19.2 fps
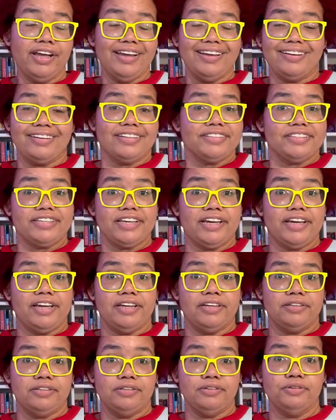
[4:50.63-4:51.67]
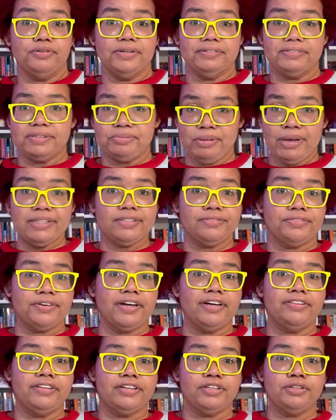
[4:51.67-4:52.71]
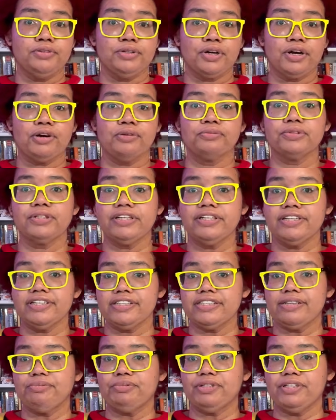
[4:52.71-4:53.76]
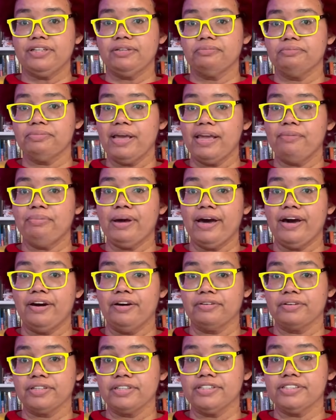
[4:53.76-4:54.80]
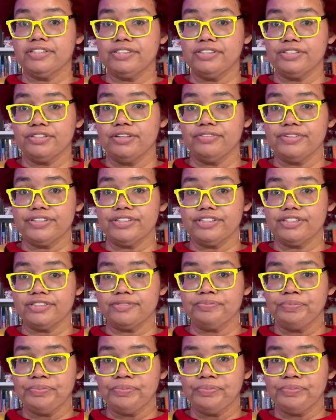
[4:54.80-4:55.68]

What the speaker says: And let's say you have specified that you are only accepting PayPal goods and services.